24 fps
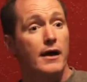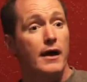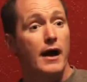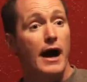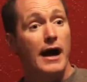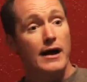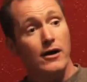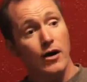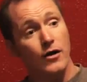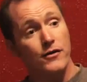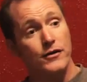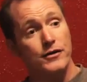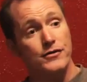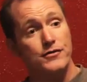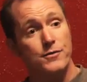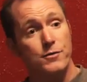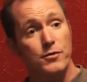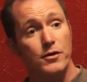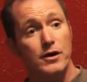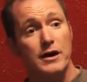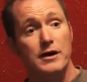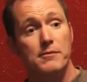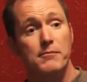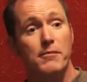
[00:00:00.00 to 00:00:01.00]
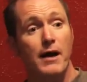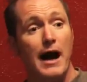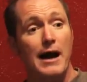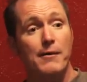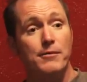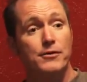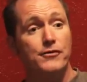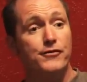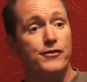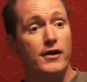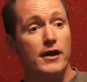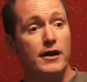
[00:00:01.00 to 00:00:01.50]
I call this a Berean
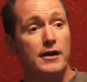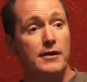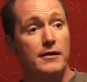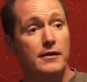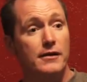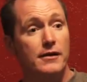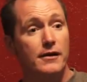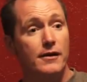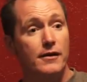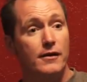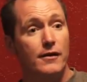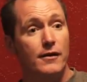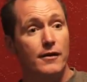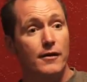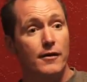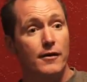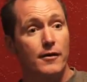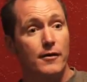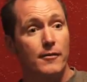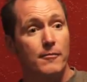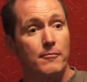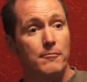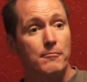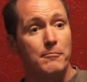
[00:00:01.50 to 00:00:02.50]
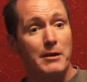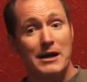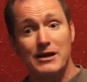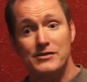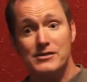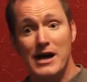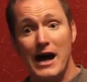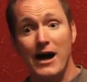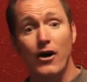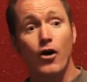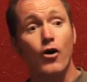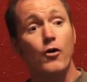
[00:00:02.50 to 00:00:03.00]
Bible study because
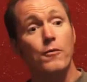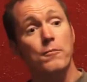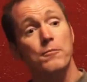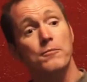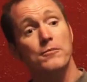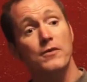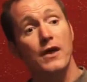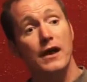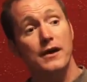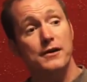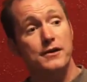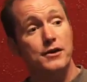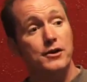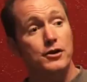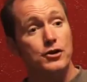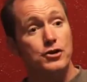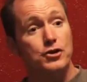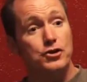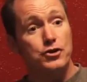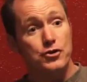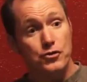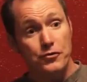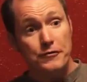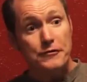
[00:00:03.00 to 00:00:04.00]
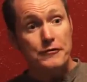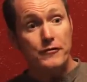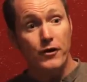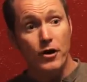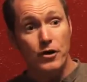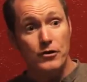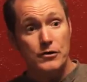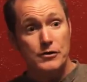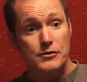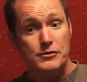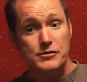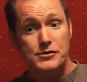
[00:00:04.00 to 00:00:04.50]
I hope that you
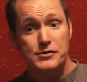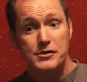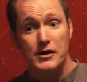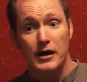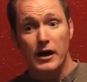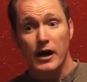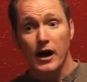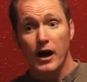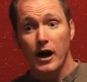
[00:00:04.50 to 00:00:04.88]
folks